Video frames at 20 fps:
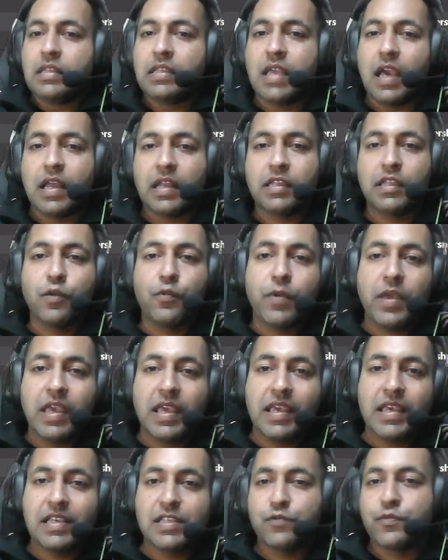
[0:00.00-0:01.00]
The another way
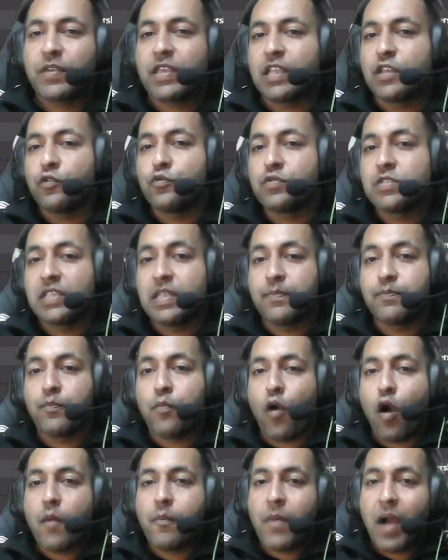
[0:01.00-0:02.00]
is we can use the
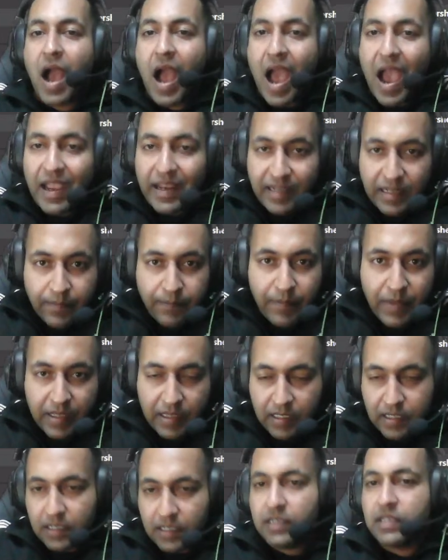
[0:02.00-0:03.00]
pop item
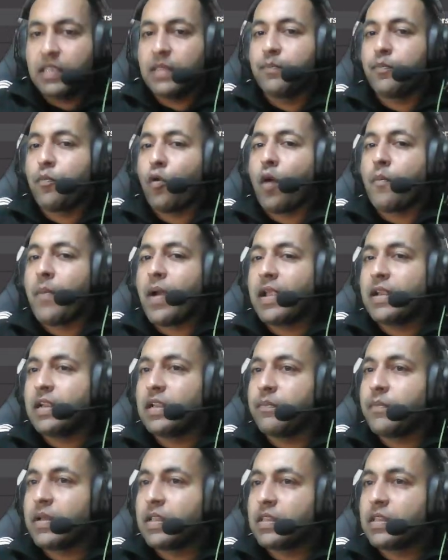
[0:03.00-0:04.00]
method. The pop
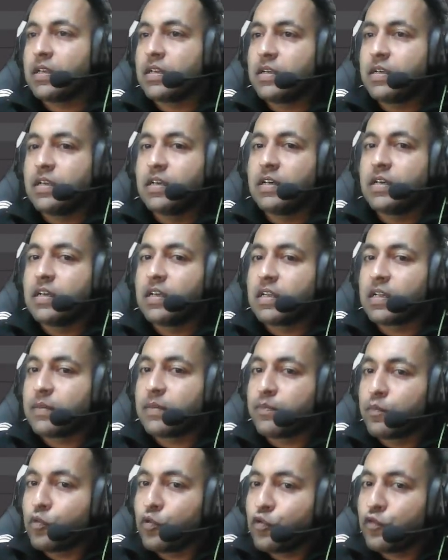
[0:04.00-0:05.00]
item method
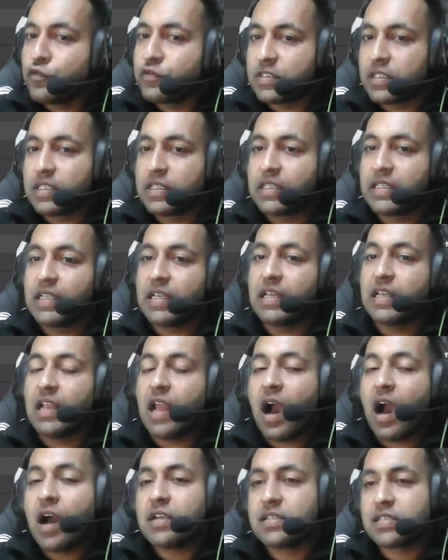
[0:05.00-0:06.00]
removes the
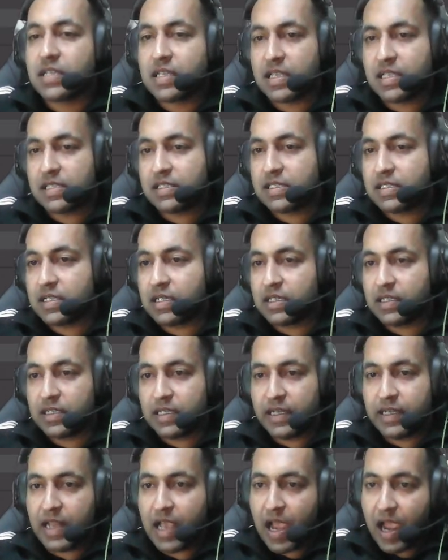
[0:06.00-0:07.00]
last
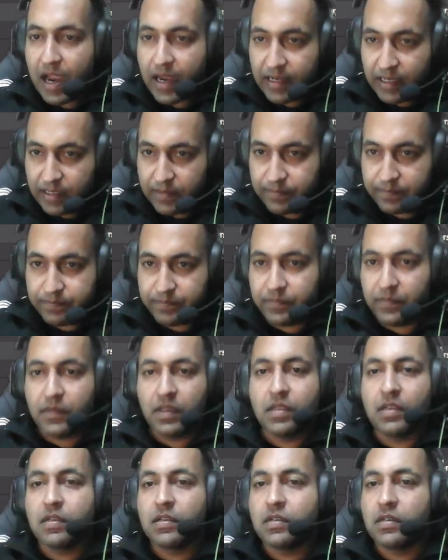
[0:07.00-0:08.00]
inserted item.
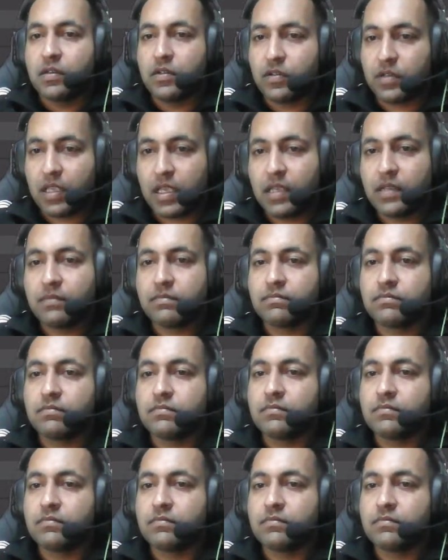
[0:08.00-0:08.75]
Okay,